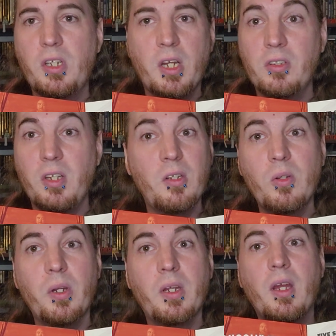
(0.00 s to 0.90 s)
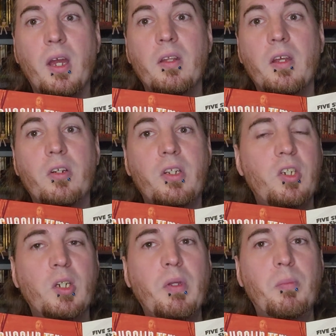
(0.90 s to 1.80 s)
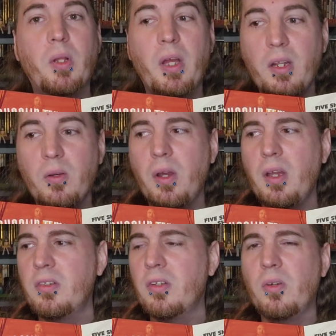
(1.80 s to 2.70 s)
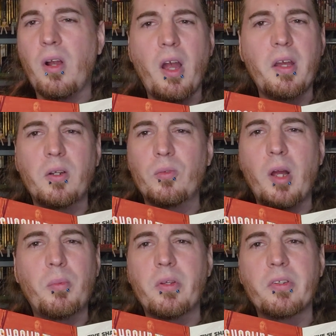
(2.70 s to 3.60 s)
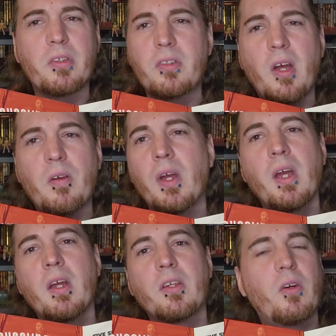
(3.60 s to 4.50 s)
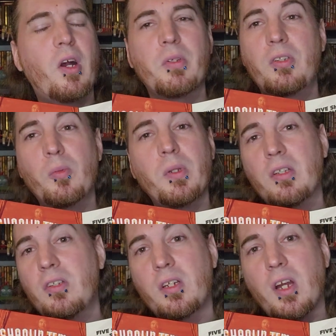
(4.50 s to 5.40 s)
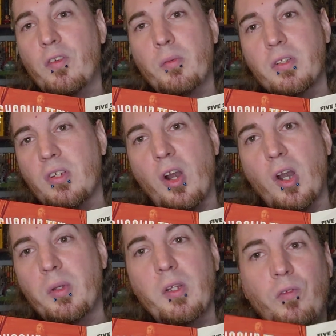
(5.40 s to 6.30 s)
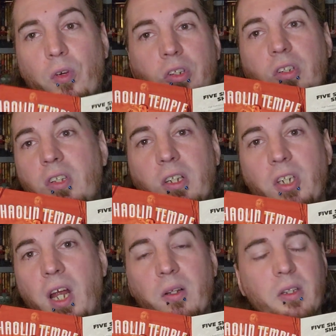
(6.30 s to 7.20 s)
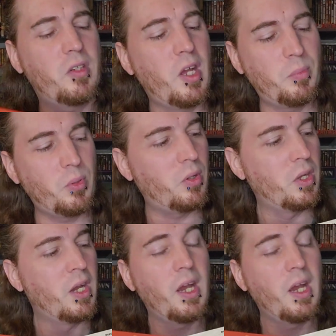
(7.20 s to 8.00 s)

continuing, and they're teaching people anyways, and they're hiding rebels and stuff. So I'm assuming it's the government's army versus the Shaolin Temple,